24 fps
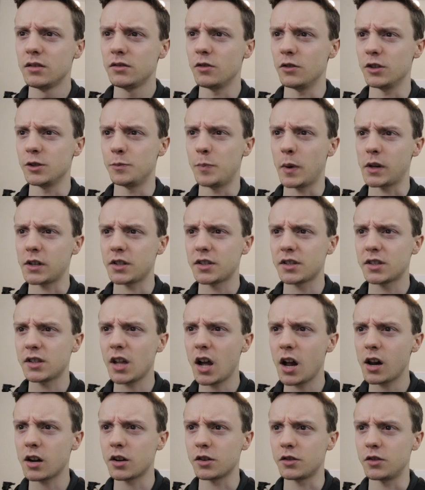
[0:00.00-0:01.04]
Those
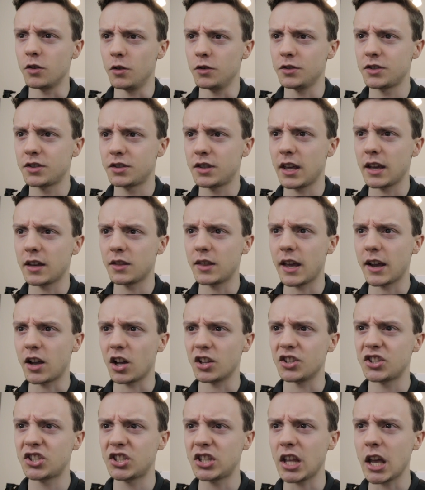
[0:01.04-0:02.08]
bastardos think they
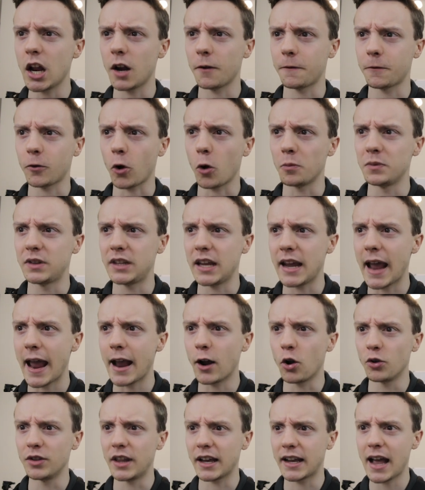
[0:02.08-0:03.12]
can steal from
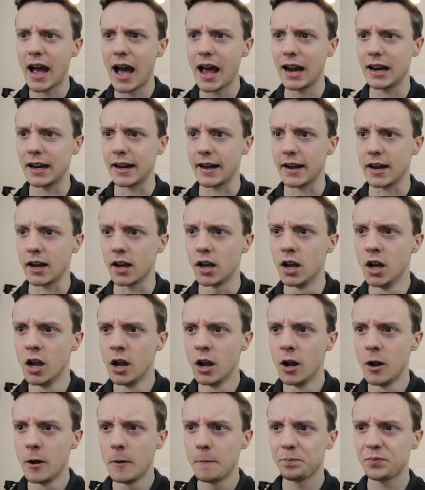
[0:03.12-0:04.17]
Diego Necalli.
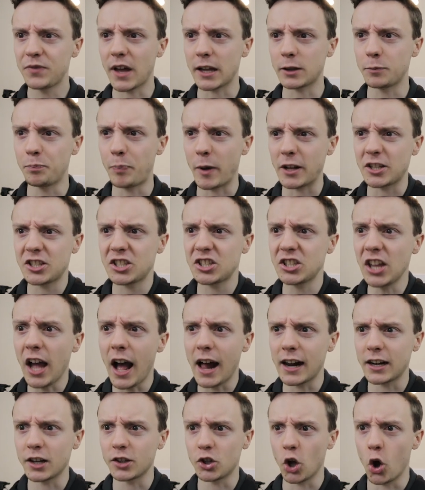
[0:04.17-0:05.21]
That
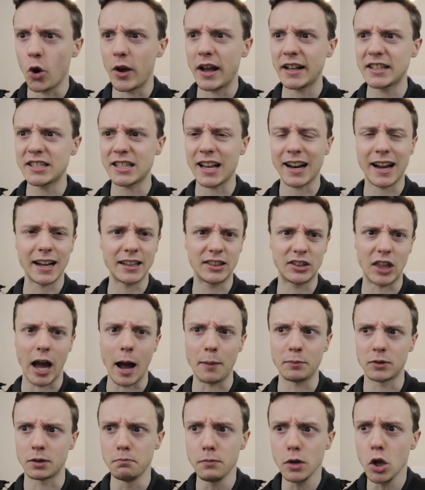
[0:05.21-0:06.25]
bastardo hits like a
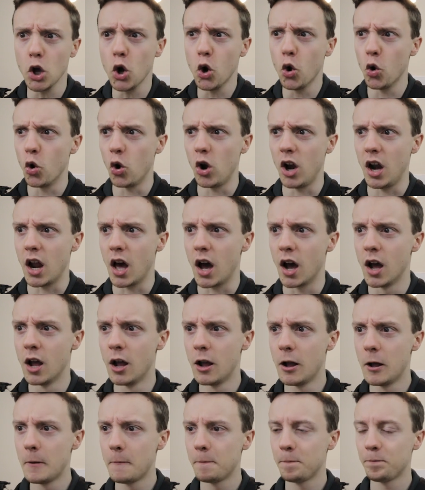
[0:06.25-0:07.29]
damned mule.
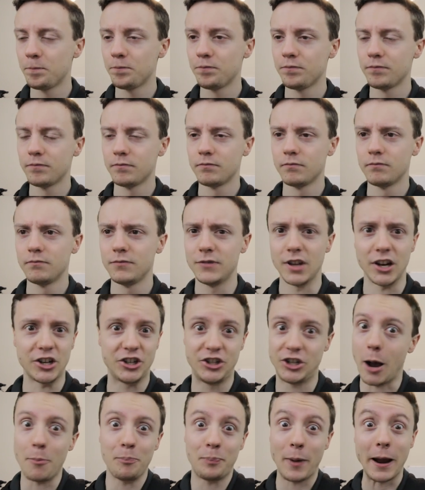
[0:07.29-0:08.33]
The
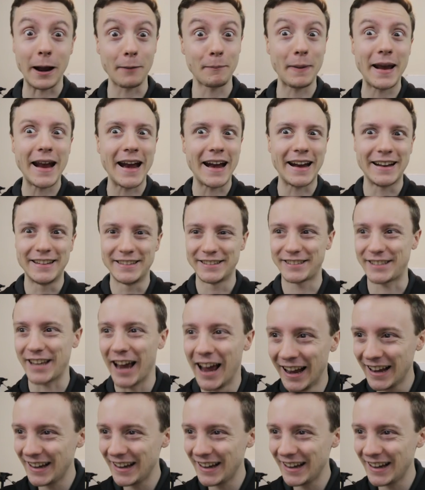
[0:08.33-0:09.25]
jumping beans.